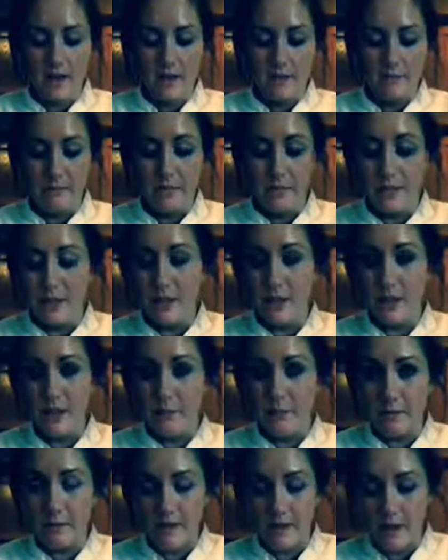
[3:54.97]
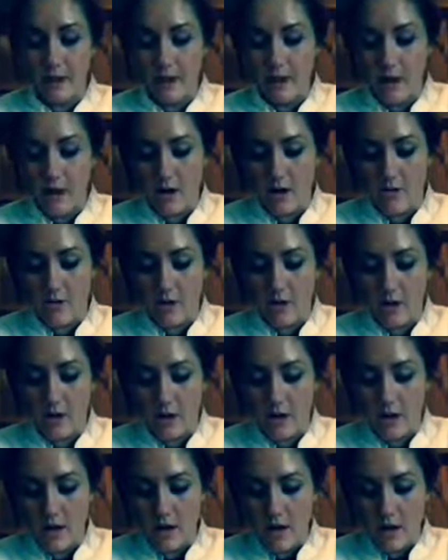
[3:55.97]
peeling our potato
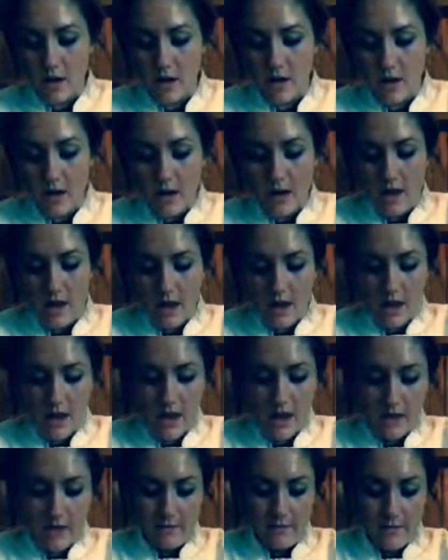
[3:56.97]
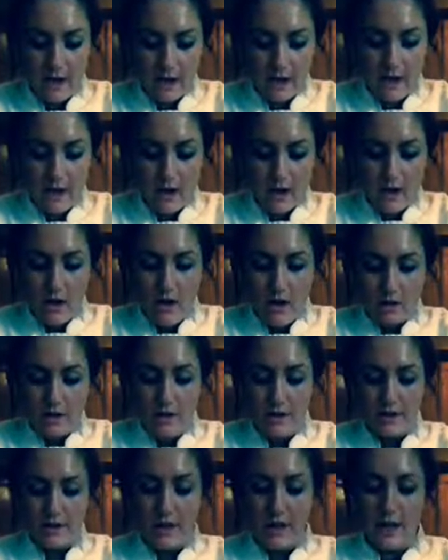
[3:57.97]
and making all the
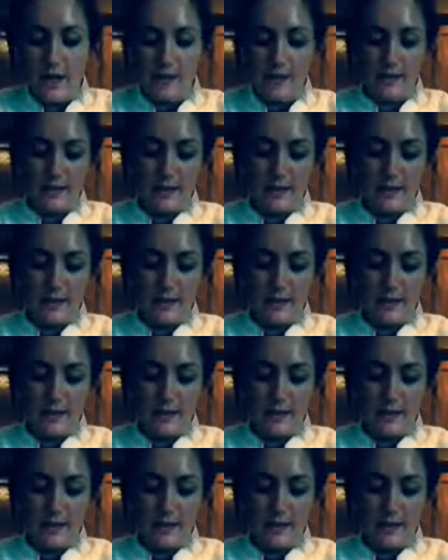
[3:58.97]
sides